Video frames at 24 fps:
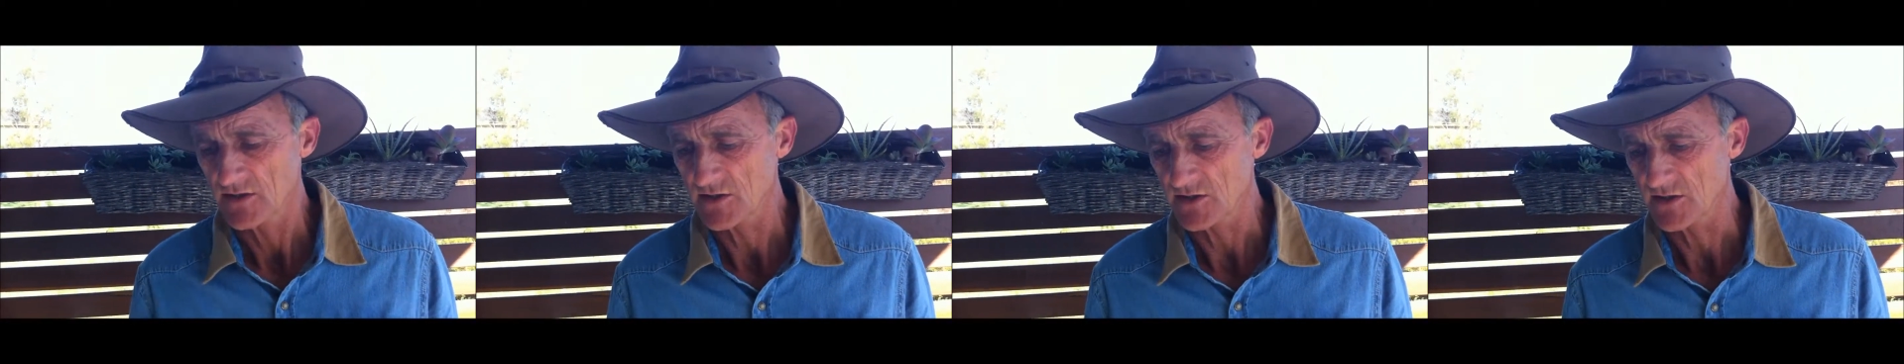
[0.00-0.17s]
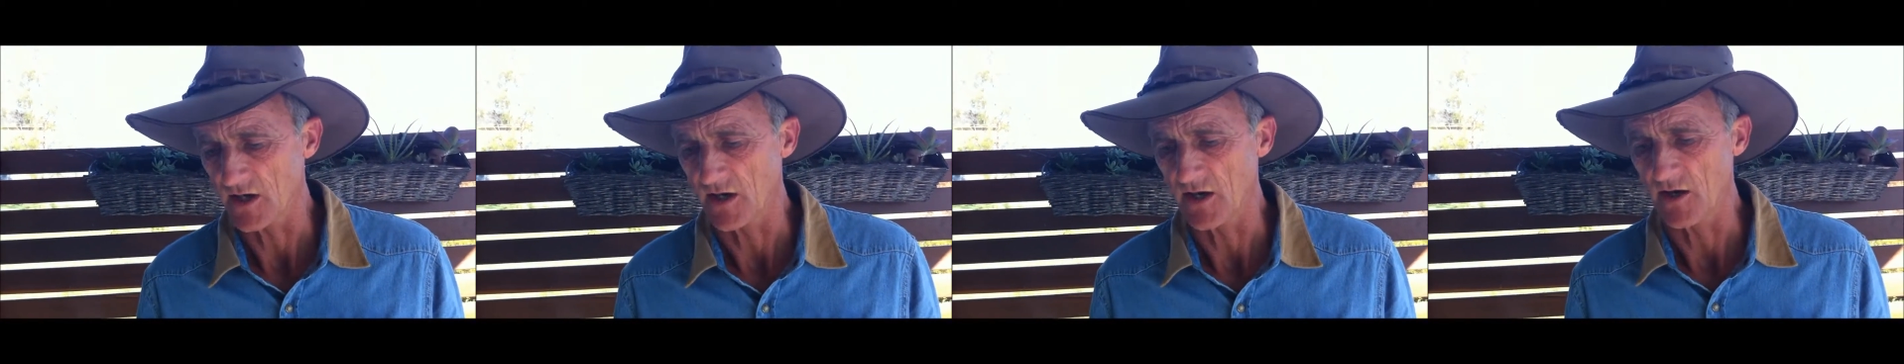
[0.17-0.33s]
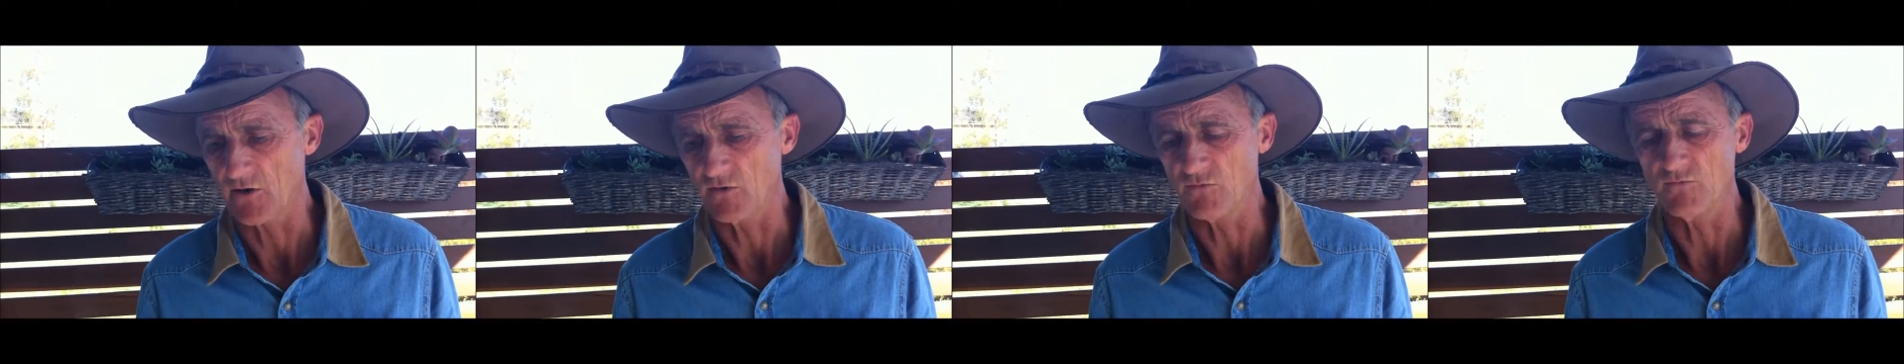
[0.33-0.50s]

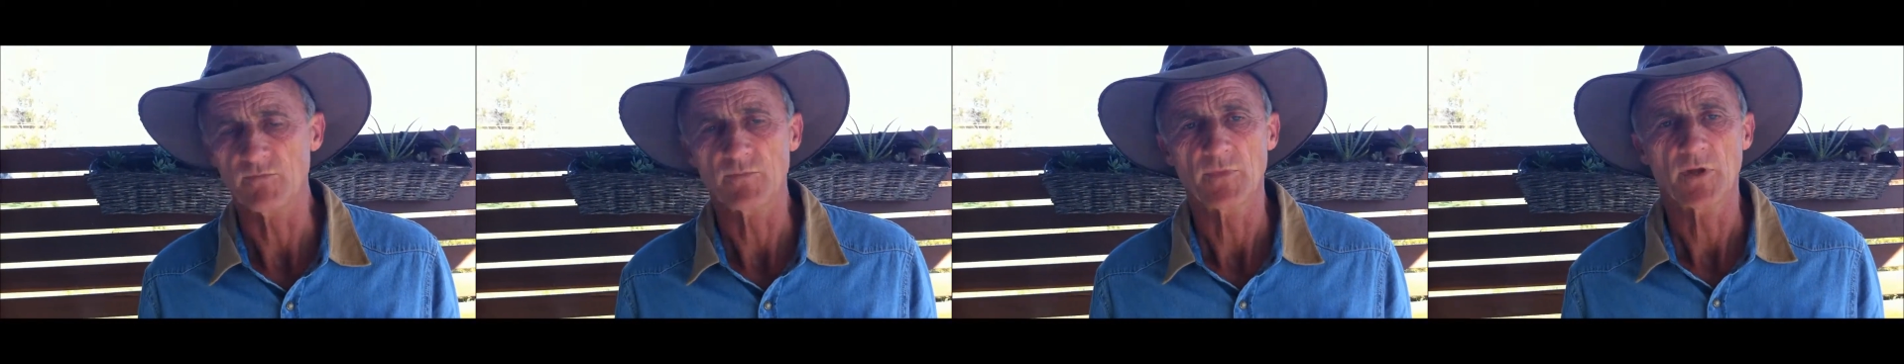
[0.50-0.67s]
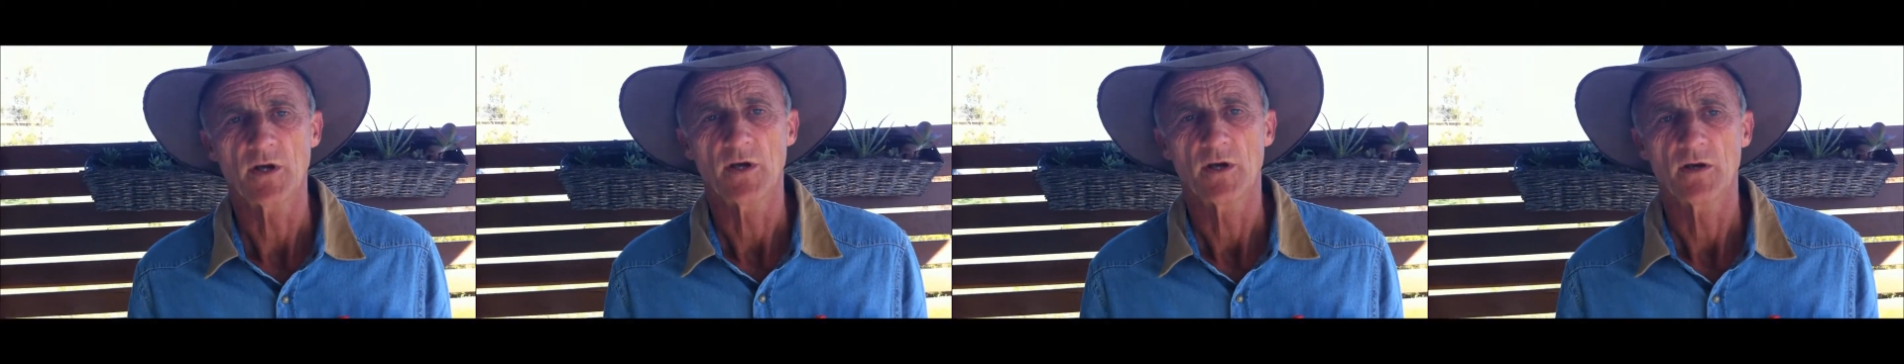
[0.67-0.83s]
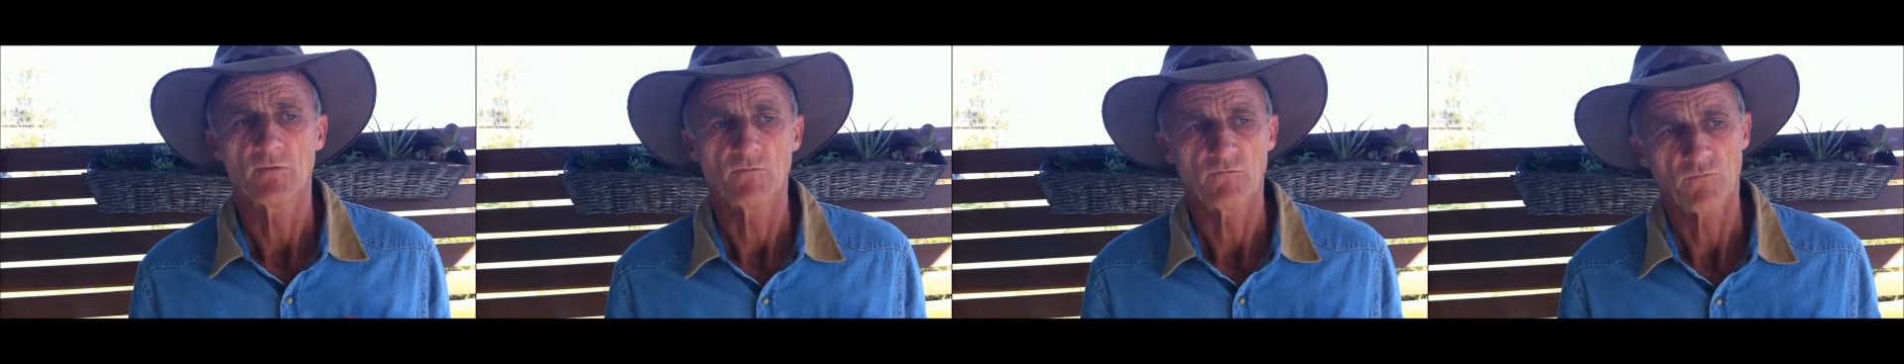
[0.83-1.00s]
So
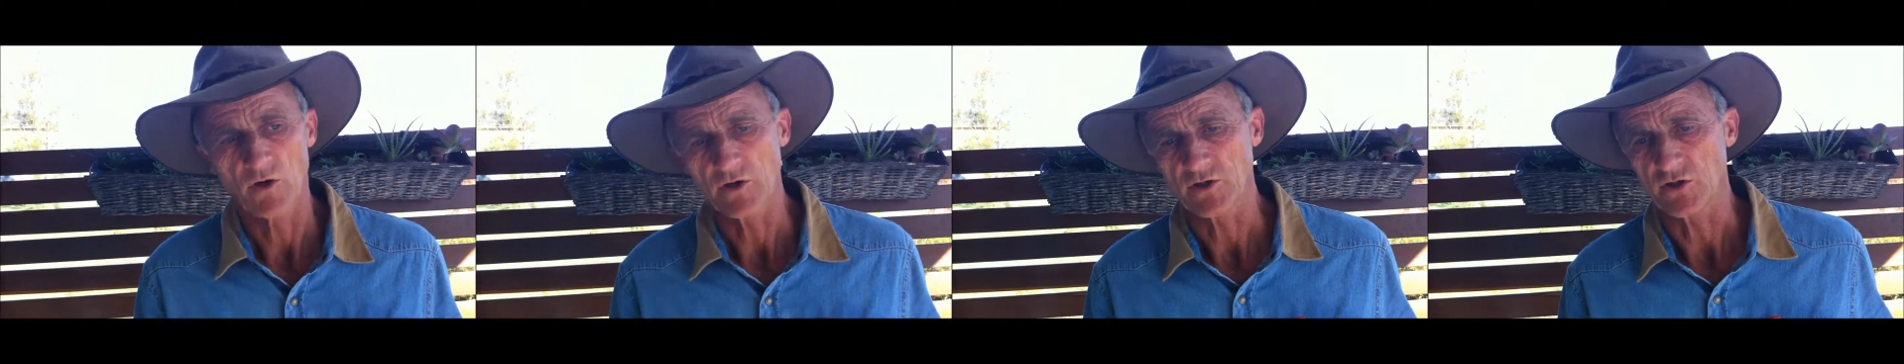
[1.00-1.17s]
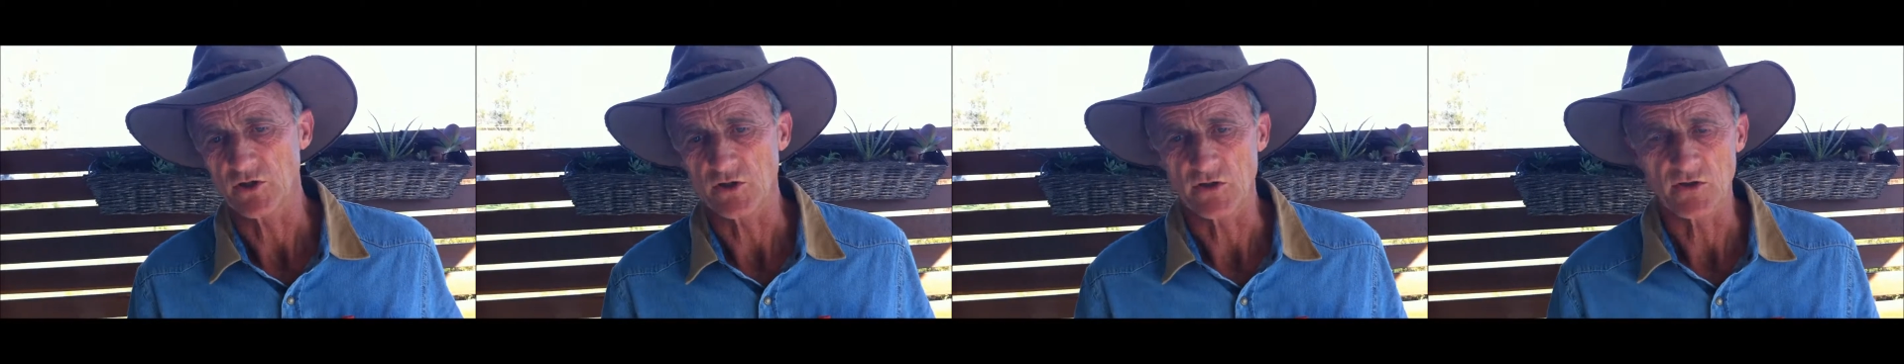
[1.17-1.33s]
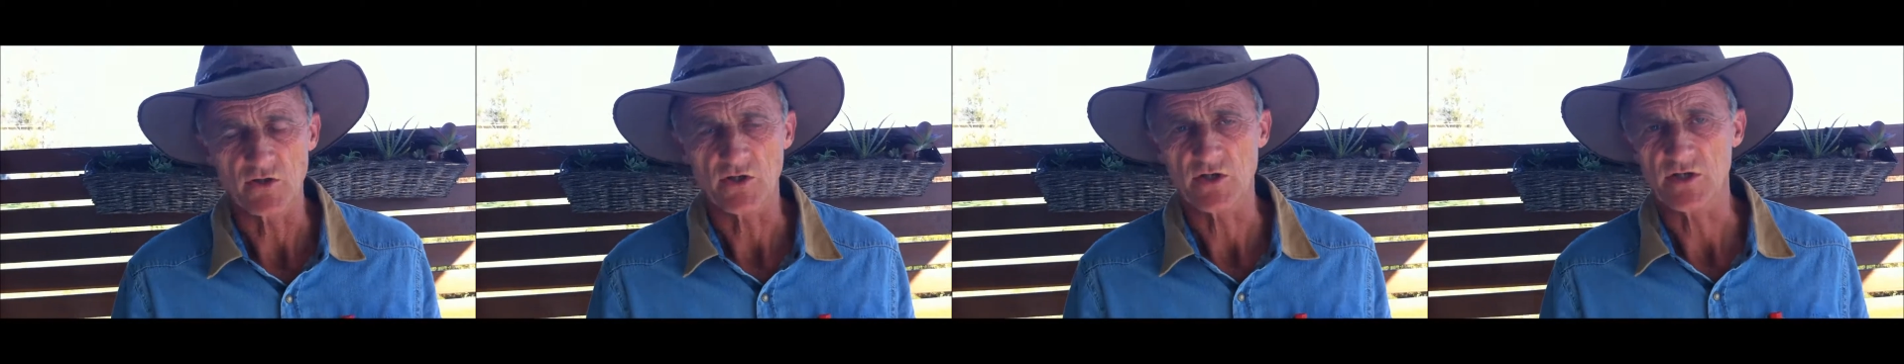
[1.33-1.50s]

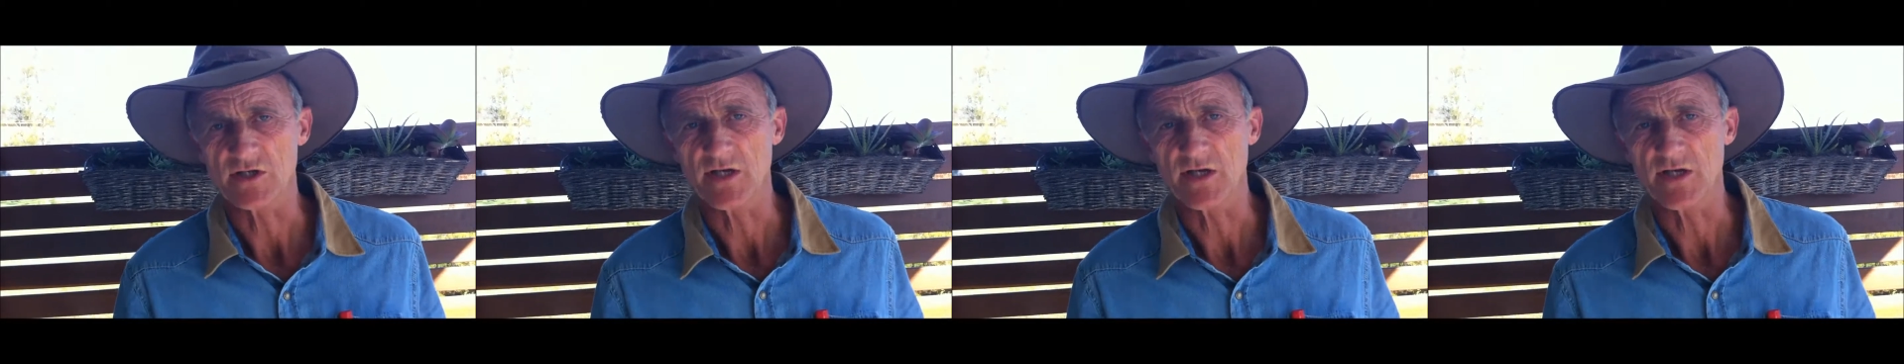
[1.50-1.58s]
what you do,